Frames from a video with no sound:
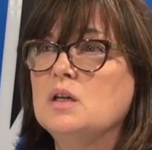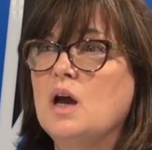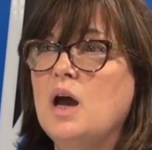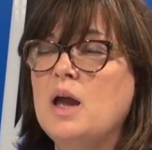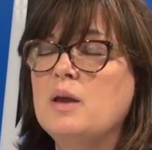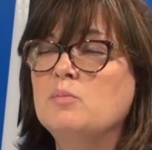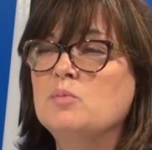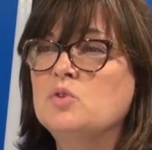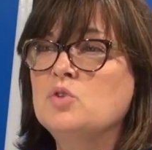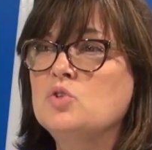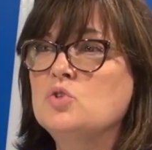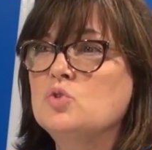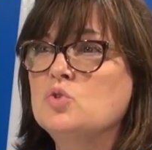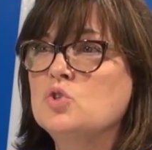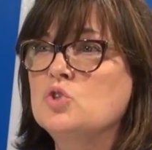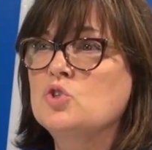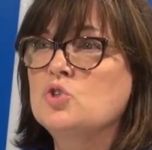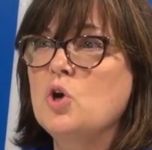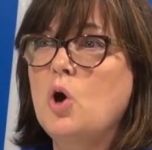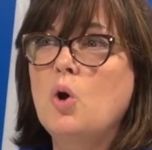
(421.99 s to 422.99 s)
I'm
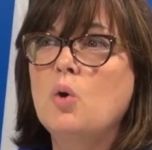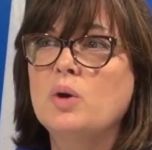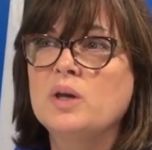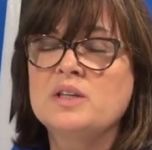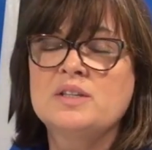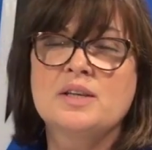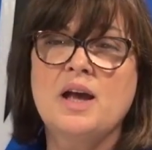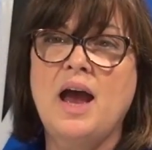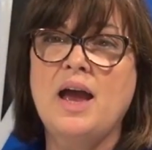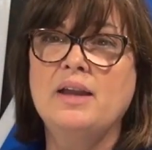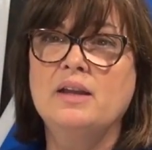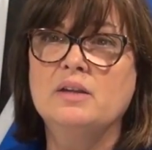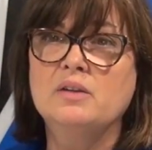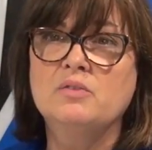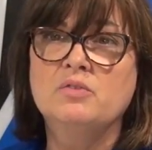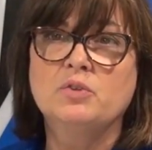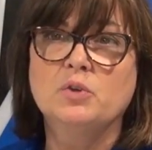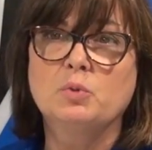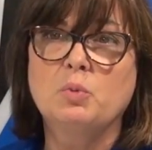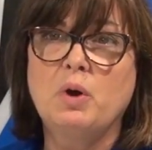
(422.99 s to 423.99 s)
so
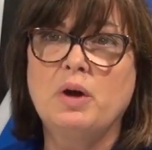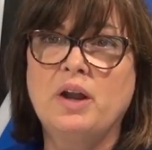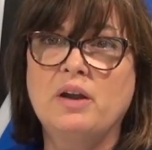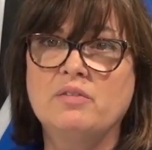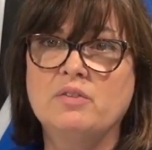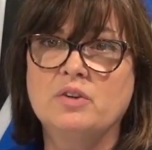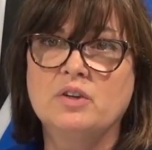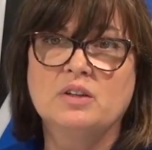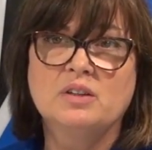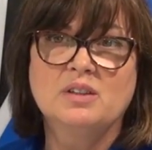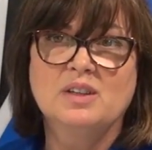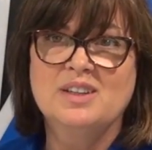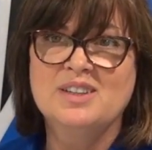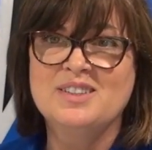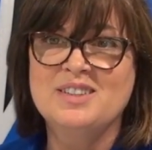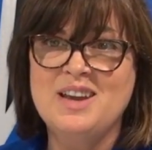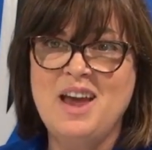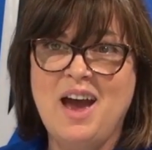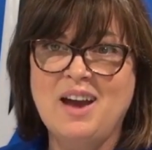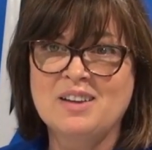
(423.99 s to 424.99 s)
excited for whatever
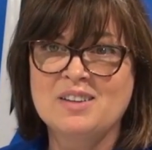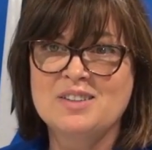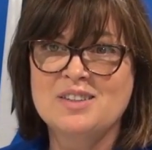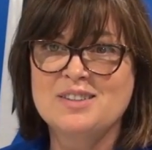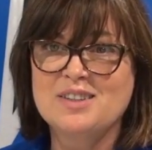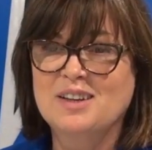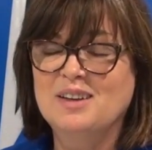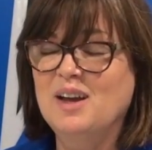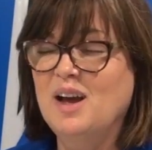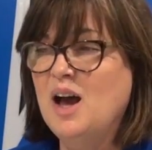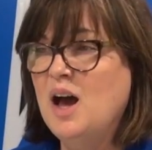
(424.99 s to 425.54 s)
is next.